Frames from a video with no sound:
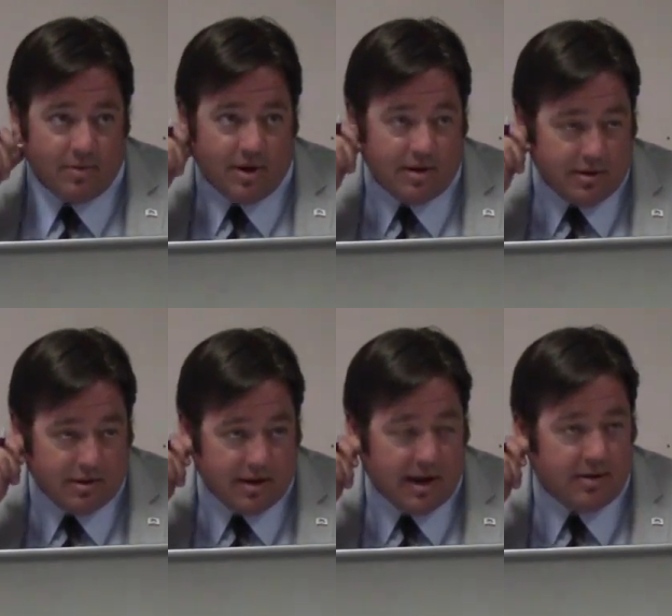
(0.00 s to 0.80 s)
Well, uh,
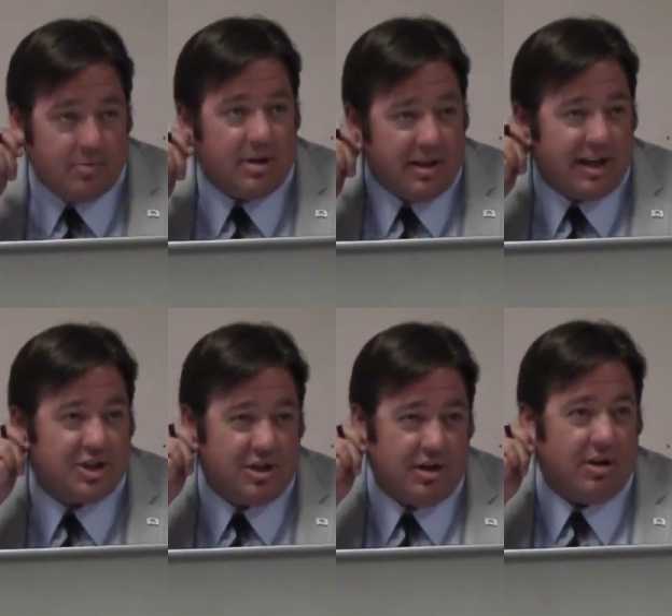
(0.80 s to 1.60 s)
yeah, you'd be
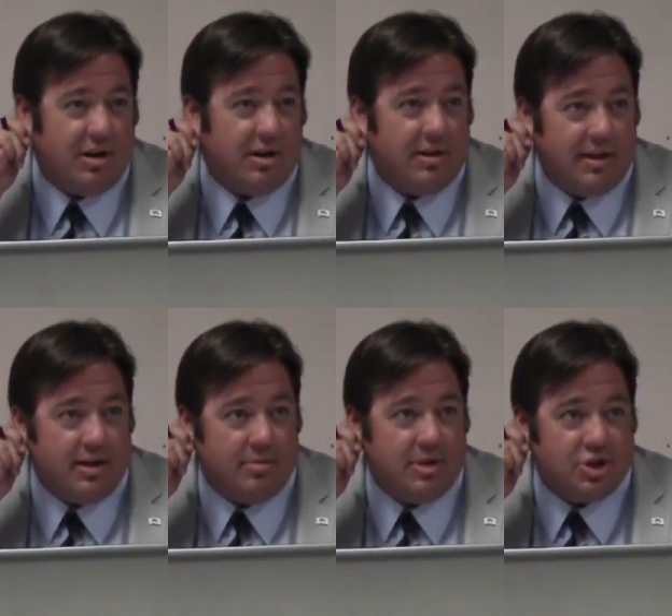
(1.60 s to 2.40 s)
election. Uh, all I know is
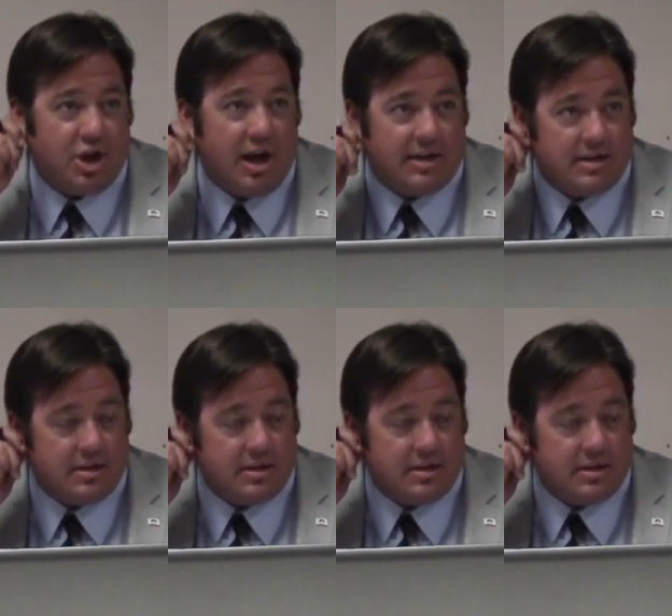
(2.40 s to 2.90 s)
I am, I